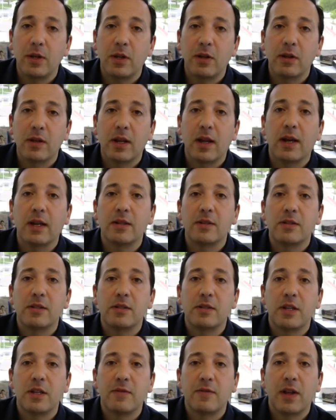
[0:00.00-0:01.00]
look at is to
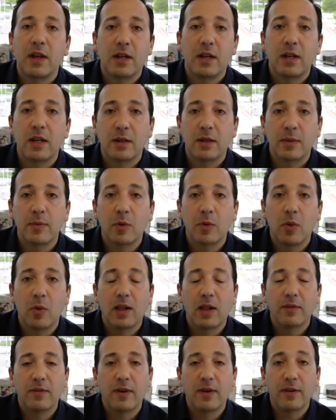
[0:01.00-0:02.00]
see if they could income
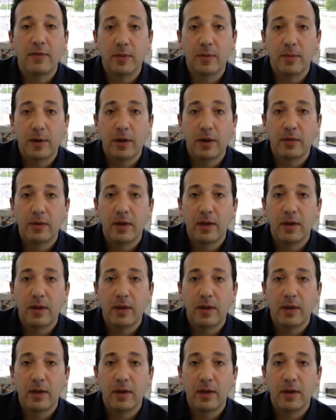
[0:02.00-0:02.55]
qualify for both.